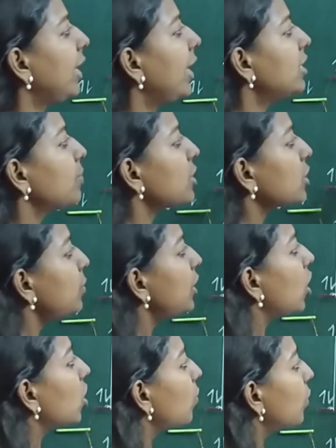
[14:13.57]
the 8 must be
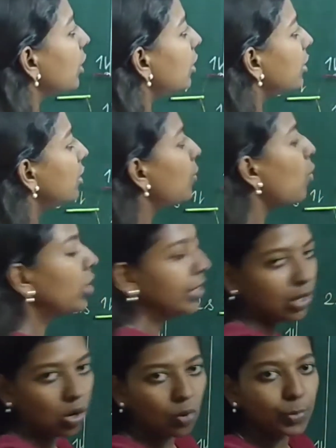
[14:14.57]
accommodated in the
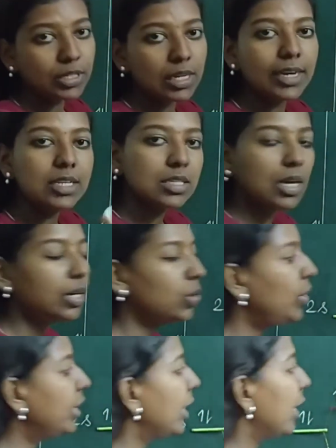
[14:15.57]
molecular orbital. Let us start
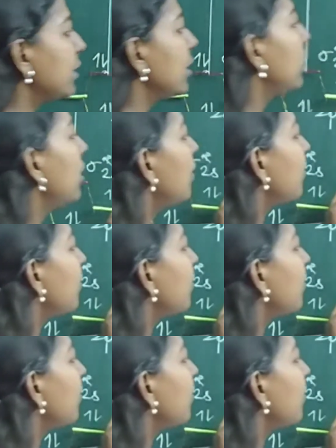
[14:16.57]
doing that